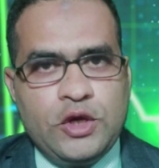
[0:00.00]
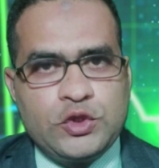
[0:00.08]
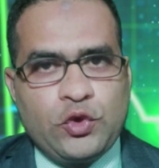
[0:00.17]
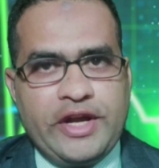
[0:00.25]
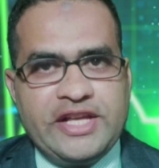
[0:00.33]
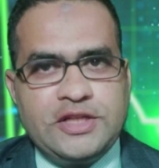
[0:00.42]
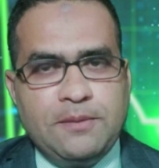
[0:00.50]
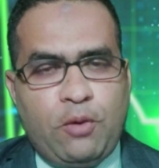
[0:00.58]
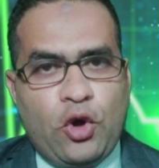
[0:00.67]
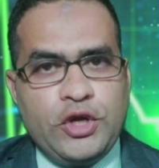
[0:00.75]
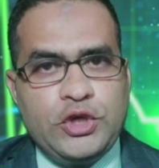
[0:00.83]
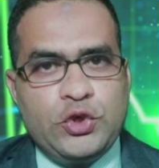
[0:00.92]
So it is
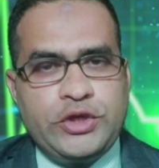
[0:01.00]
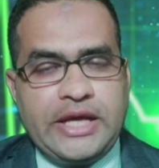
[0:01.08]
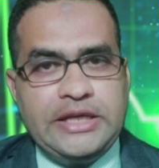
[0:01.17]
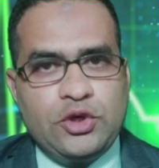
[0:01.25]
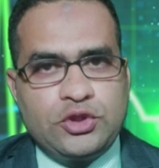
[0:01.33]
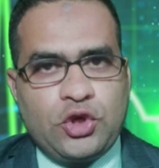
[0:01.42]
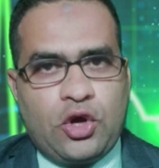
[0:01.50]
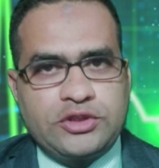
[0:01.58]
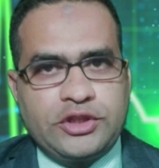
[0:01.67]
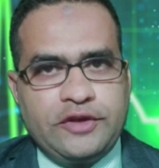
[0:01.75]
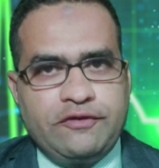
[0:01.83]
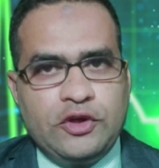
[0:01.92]
important to tell your
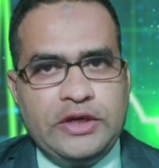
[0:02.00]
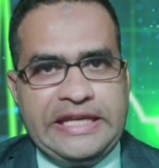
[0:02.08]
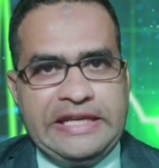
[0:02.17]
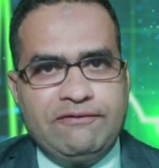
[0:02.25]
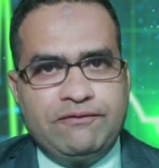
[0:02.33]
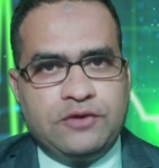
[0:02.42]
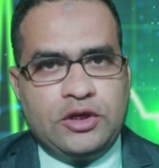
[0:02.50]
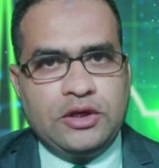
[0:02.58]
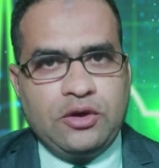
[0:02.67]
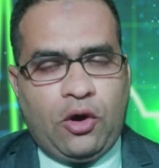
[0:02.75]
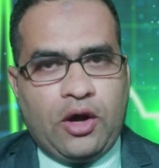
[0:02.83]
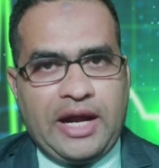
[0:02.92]
doctor if you leave
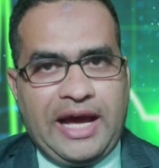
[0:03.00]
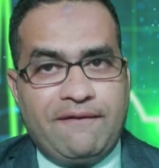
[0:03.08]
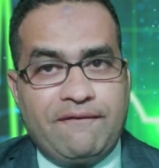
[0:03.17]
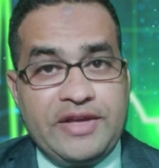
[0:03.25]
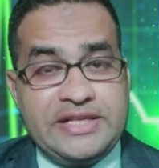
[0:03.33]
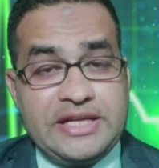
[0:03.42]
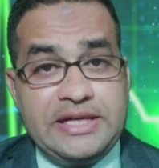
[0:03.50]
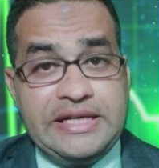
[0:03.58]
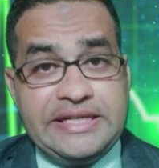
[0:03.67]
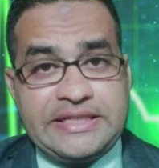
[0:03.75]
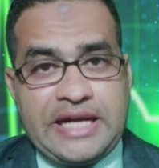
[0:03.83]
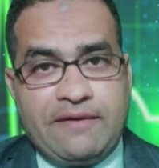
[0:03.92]
work or have
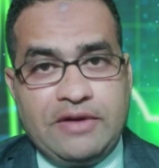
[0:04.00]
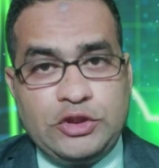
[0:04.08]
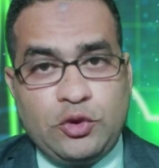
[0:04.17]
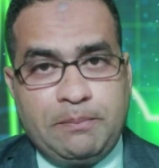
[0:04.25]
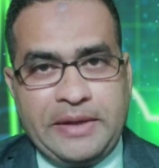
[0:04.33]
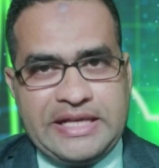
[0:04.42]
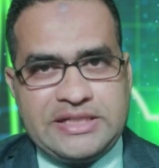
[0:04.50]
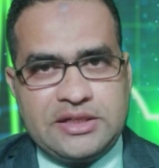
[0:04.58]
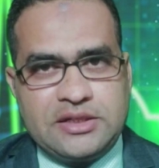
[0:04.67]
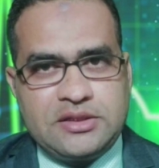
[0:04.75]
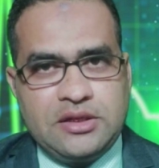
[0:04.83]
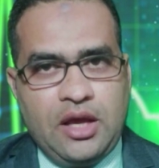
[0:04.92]
recently traveled to
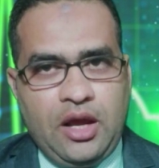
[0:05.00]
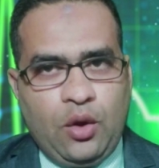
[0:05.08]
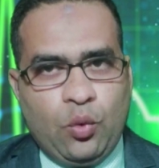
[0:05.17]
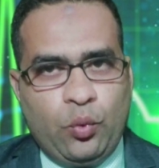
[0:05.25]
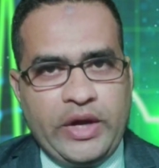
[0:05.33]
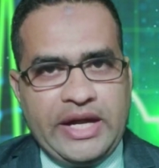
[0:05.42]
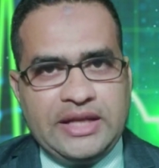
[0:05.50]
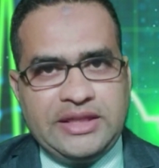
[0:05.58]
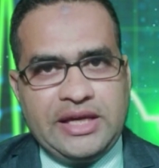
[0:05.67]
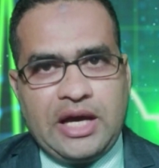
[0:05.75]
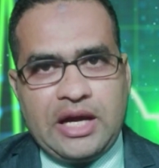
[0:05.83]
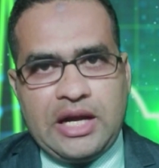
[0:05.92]
places where
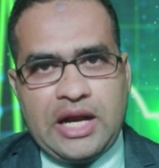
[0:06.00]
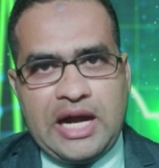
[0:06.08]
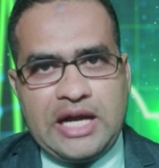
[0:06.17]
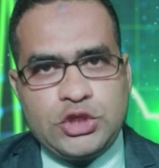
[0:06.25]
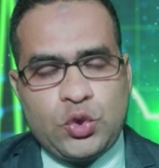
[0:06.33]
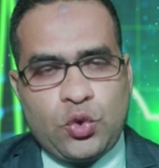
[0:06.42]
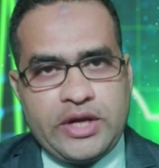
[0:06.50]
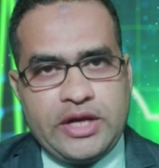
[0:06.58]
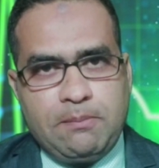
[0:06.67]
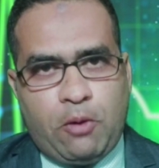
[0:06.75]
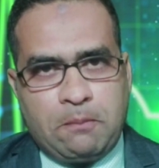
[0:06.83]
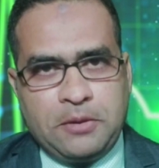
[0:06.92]
there are large
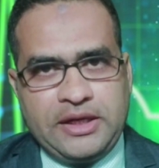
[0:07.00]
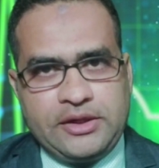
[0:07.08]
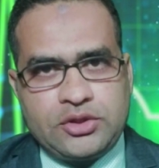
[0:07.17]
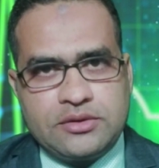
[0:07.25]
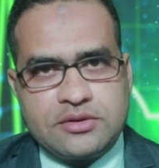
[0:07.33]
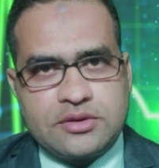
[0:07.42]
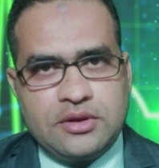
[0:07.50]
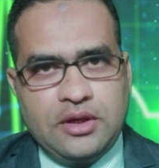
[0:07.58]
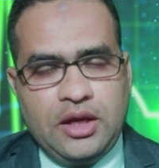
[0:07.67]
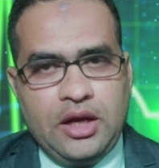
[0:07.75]
rodent populations.